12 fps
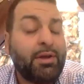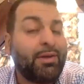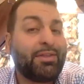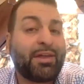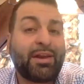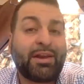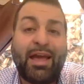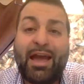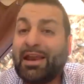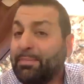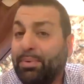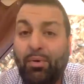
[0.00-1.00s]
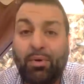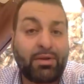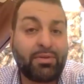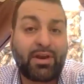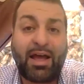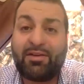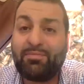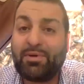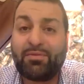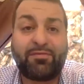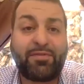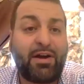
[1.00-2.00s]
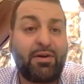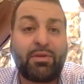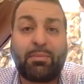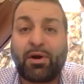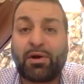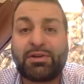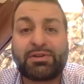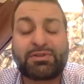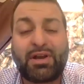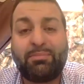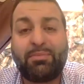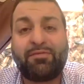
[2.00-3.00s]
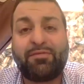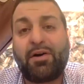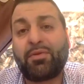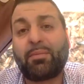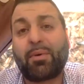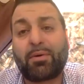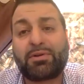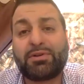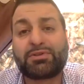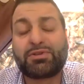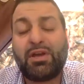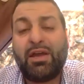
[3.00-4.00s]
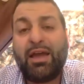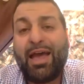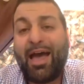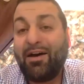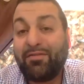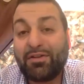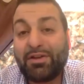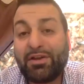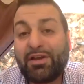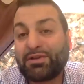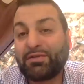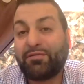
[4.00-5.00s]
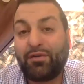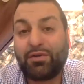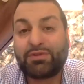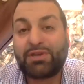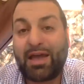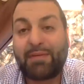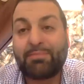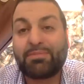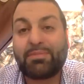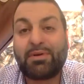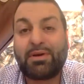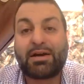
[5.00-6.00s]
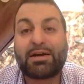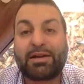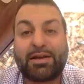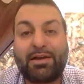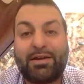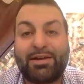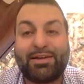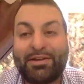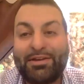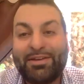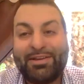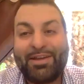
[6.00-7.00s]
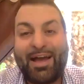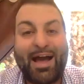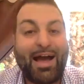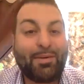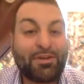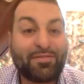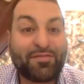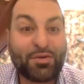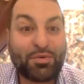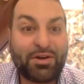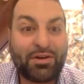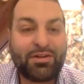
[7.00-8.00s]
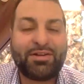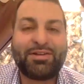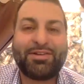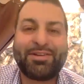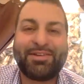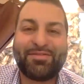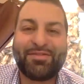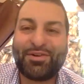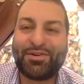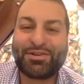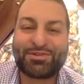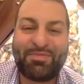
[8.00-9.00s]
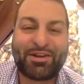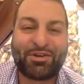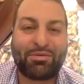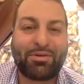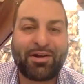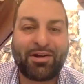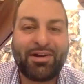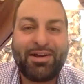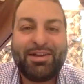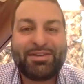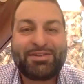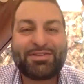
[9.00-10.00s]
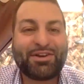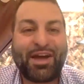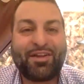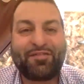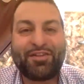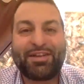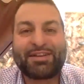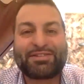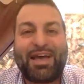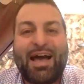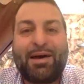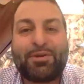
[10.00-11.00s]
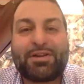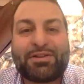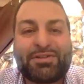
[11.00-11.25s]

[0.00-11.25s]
than at any point that I've been following the markets. And I've been following the markets heavily as a full-time hobby, if you will, even though it is my career. Still kind of feel like it's a hobby because